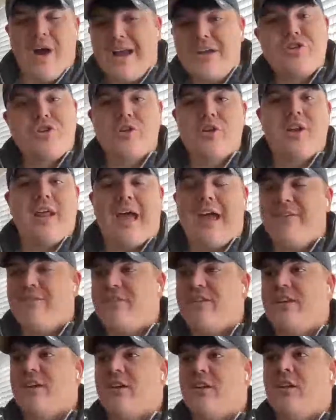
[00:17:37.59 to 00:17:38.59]
Why should
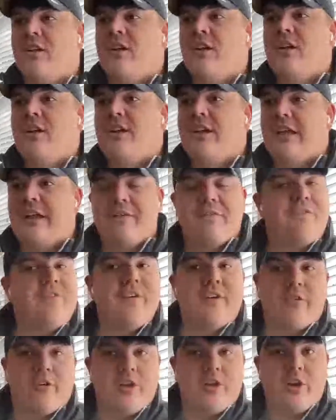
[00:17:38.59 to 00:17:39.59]
I feel
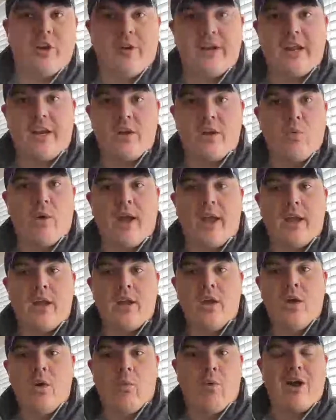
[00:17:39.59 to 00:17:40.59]
inferior in any way?
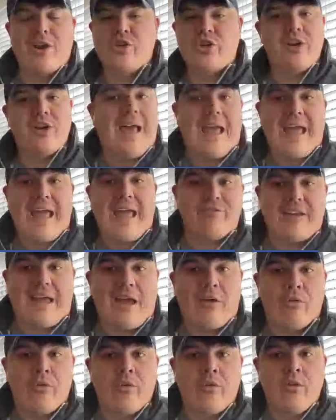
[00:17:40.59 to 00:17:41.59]
Why should I
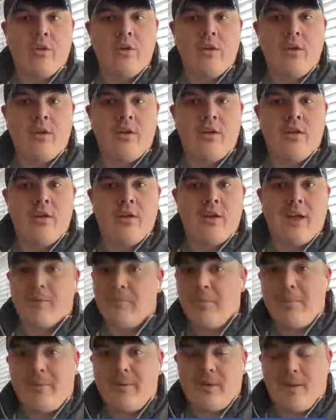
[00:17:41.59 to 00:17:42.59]
have doubts?
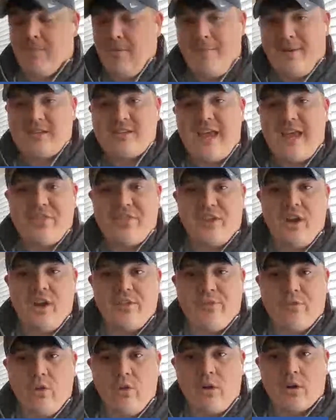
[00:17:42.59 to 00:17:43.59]
I'm, a, I'm the best
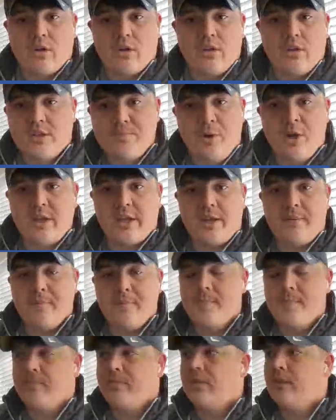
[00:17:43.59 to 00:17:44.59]
athlete on the floor. Let's
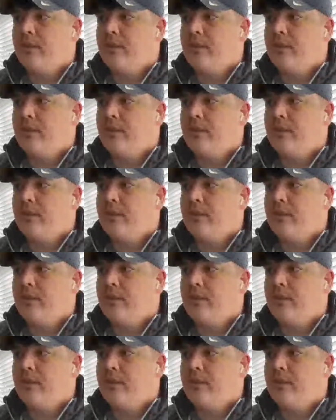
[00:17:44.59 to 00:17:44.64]
boogie.